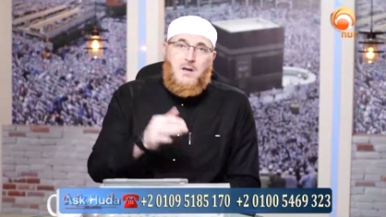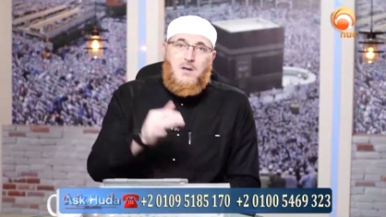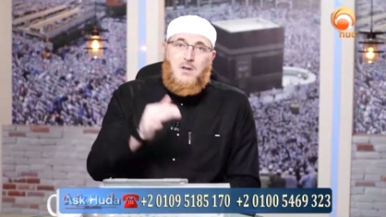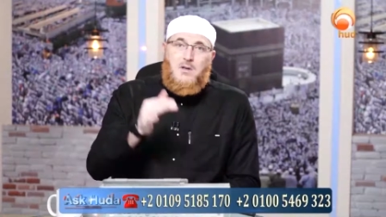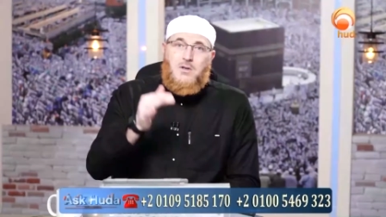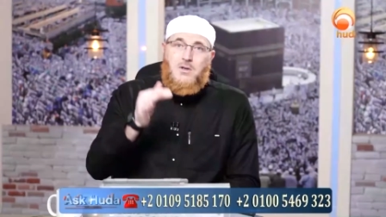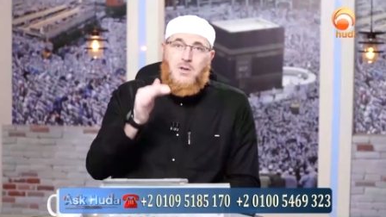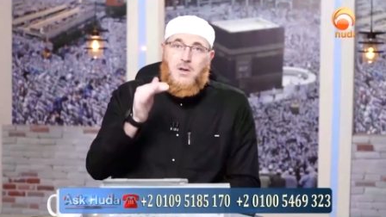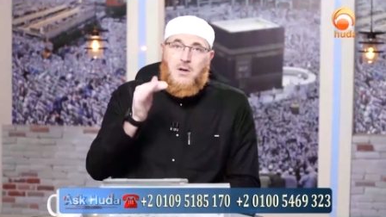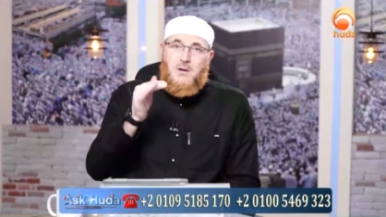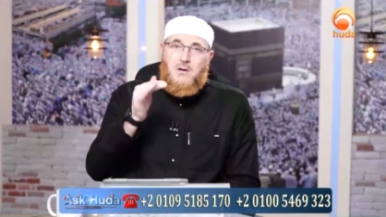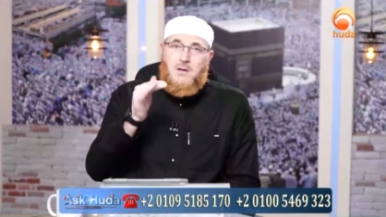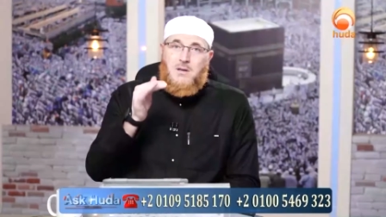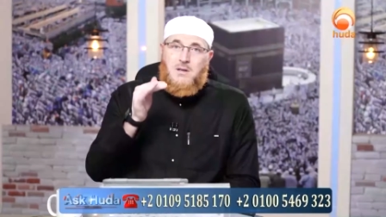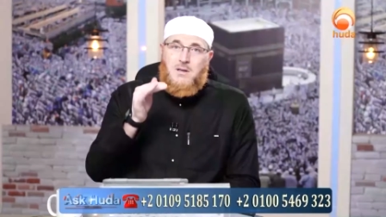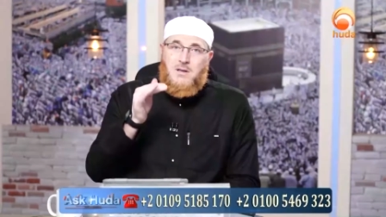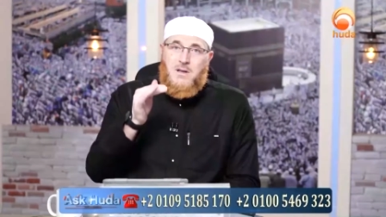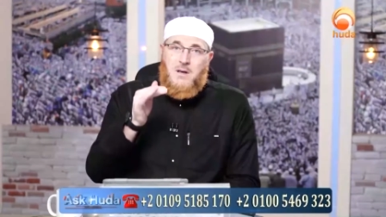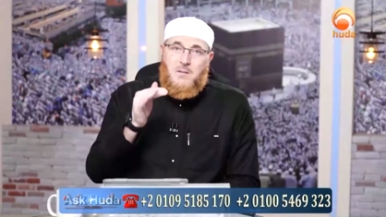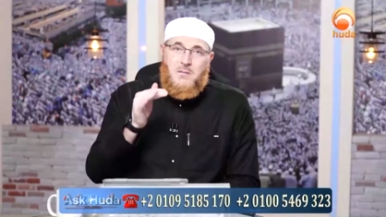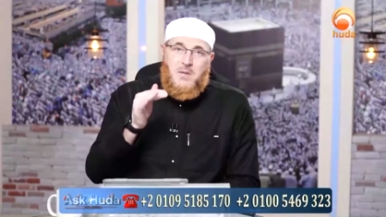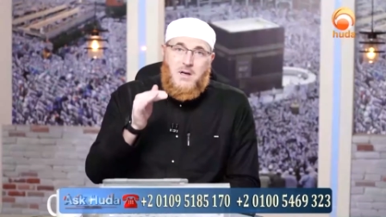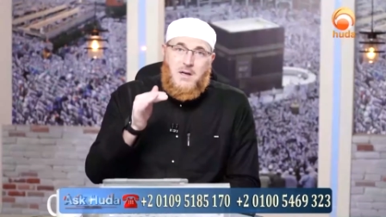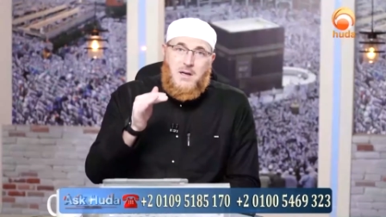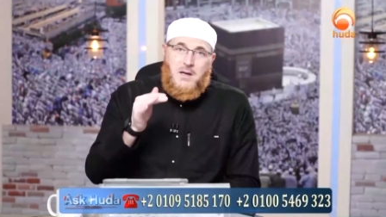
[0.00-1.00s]
So,
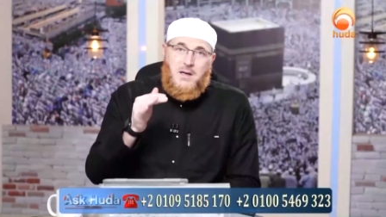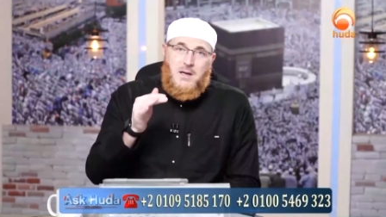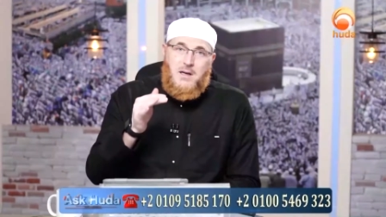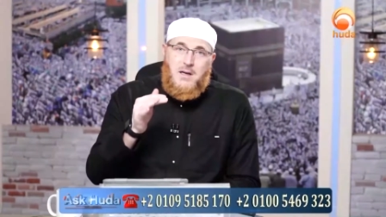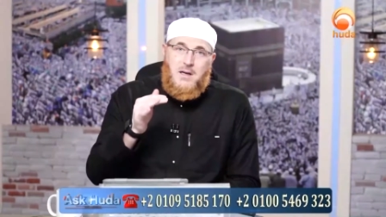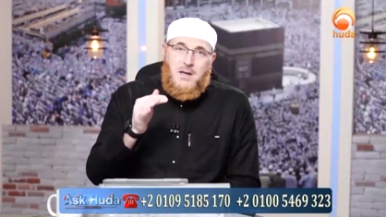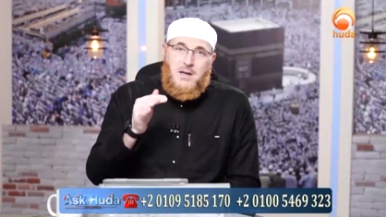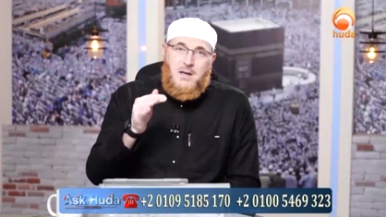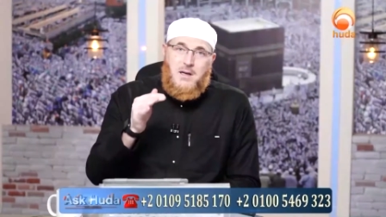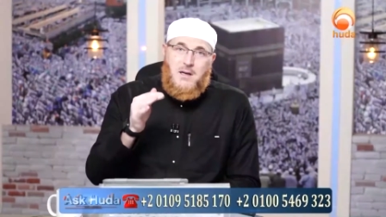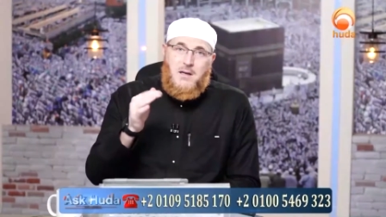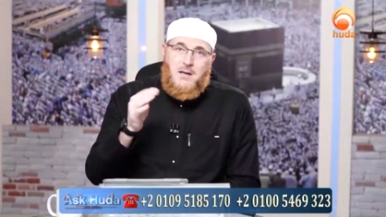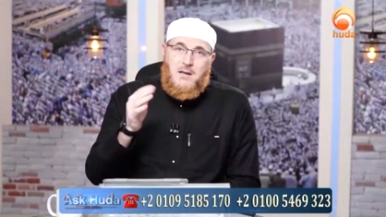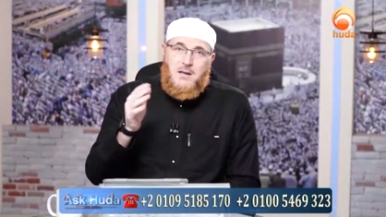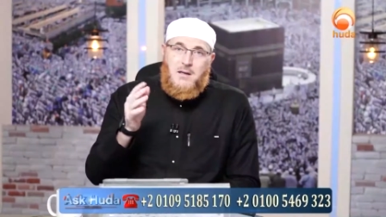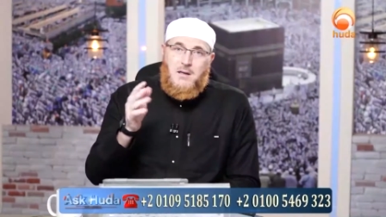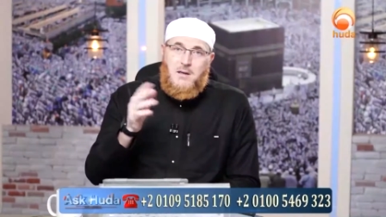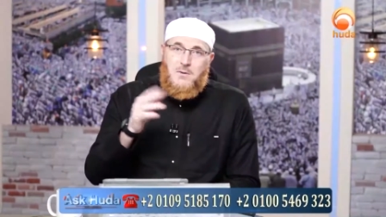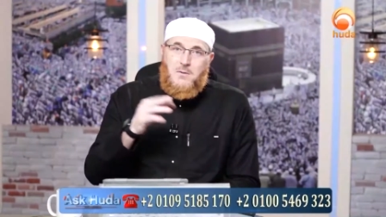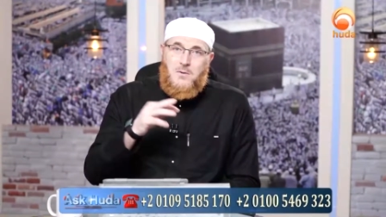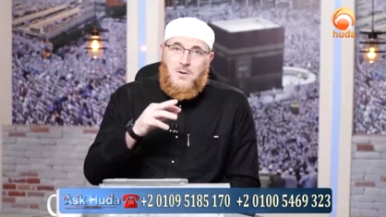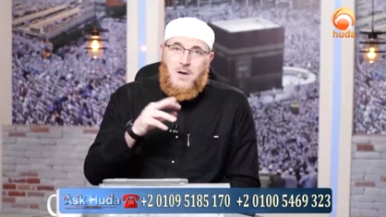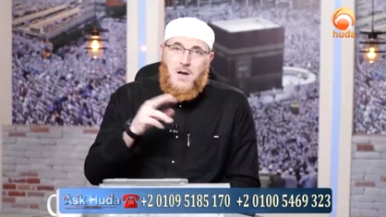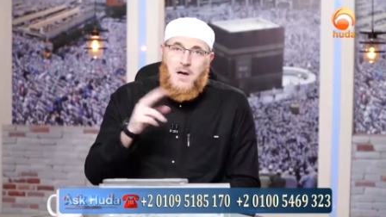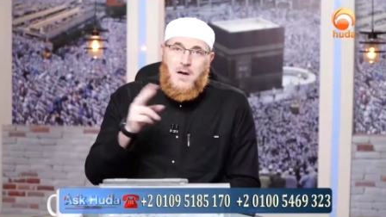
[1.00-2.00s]
Islamically, they
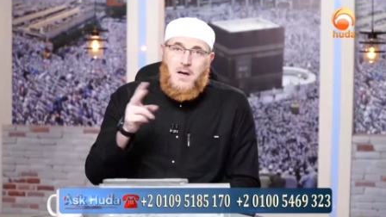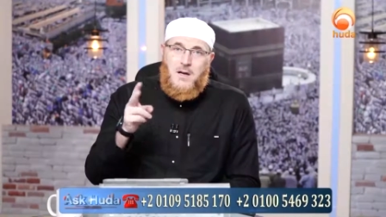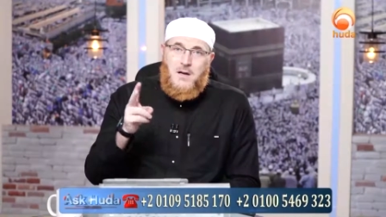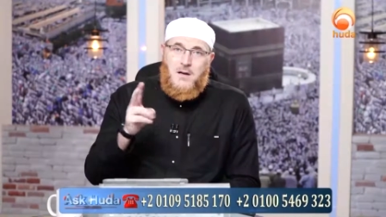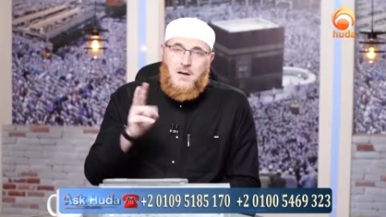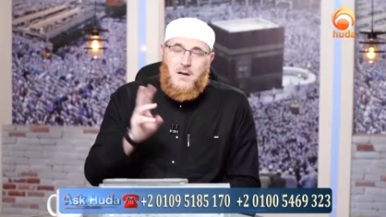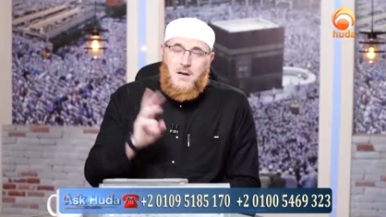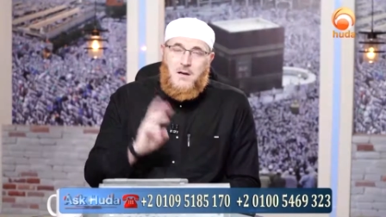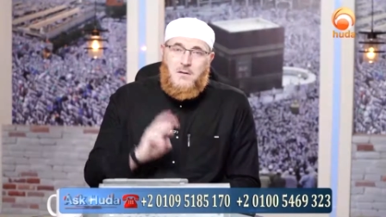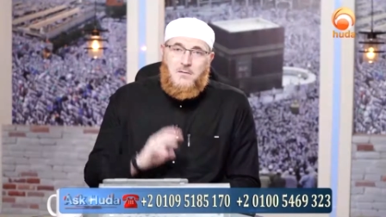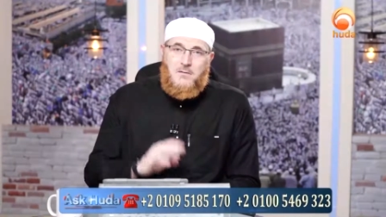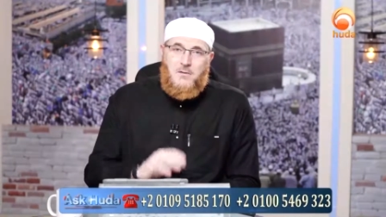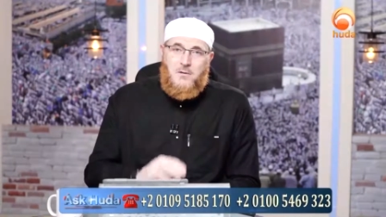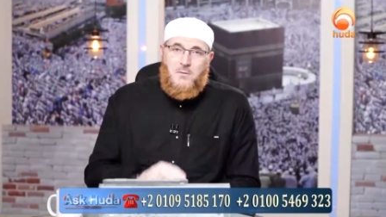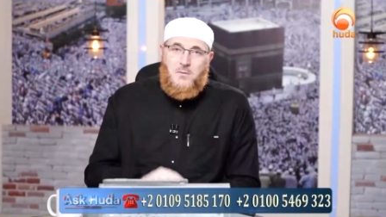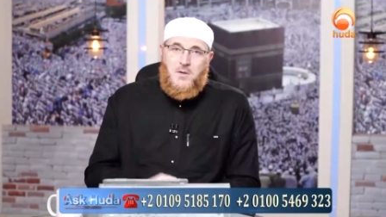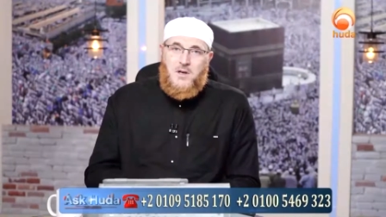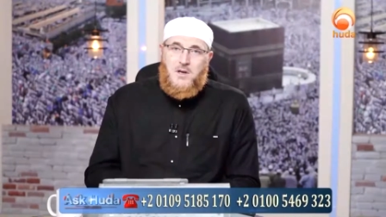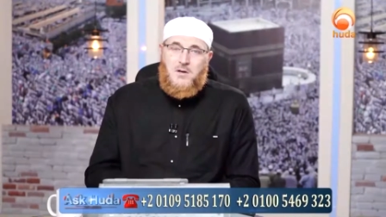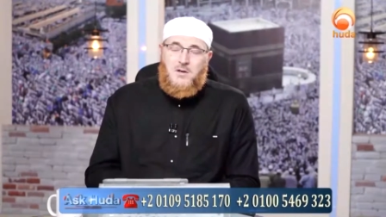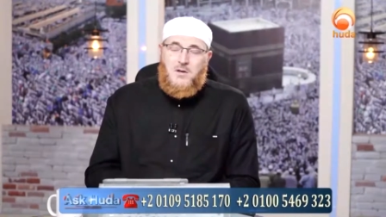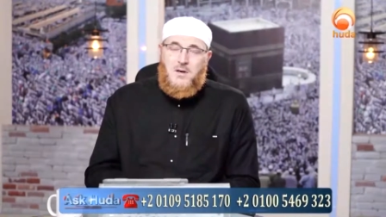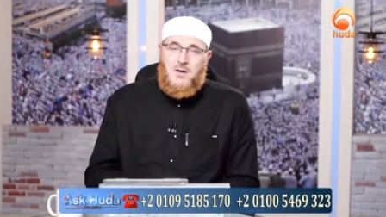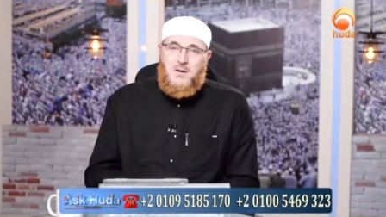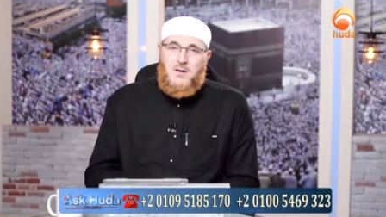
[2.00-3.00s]
do not inherit from
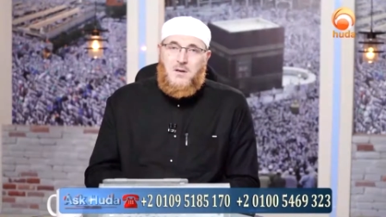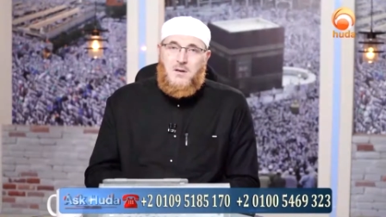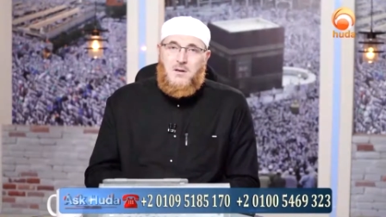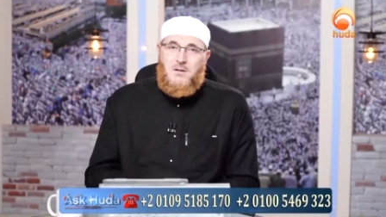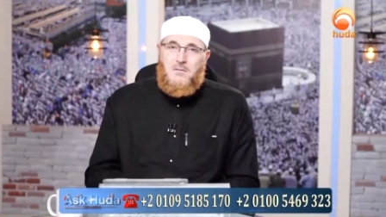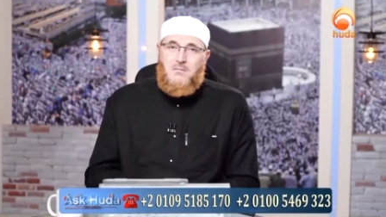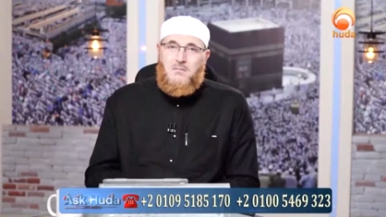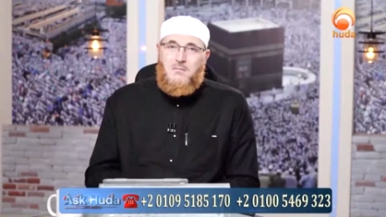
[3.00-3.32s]
each other.